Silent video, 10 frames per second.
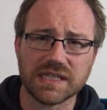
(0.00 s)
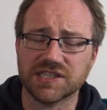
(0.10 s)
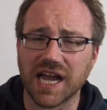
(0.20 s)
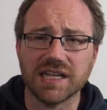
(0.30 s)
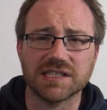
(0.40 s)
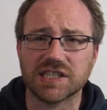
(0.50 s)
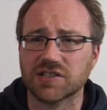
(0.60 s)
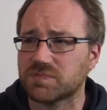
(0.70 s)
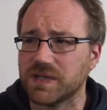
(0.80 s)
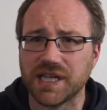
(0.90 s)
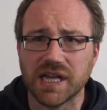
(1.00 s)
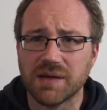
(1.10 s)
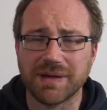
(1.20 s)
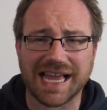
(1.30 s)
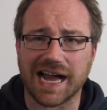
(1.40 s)
science. It could be
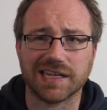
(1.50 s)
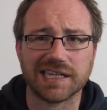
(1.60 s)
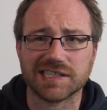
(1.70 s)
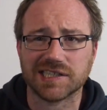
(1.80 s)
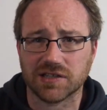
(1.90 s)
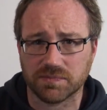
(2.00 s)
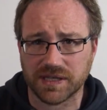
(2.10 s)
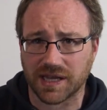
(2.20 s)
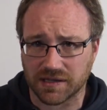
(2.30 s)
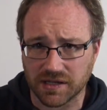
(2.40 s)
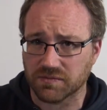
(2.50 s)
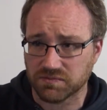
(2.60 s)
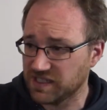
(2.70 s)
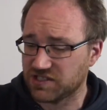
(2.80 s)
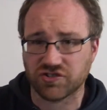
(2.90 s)
mechanics. It could be
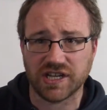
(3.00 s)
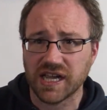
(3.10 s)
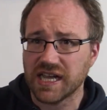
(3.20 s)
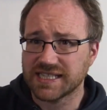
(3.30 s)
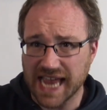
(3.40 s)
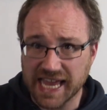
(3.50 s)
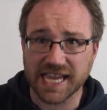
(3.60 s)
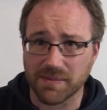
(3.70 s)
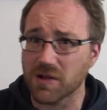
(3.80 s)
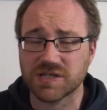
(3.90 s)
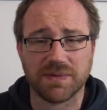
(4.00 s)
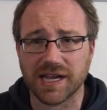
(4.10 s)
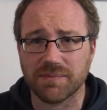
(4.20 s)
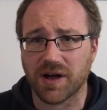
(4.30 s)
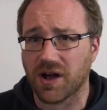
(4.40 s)
literally taking a
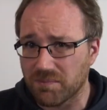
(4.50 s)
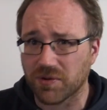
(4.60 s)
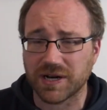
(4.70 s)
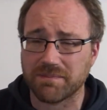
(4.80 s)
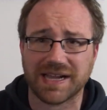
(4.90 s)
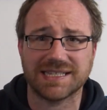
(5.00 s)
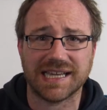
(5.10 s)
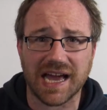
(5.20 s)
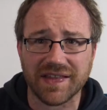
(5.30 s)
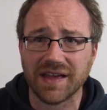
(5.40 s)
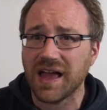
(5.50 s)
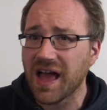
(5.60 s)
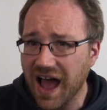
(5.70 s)
motorbike apart and putting it back together.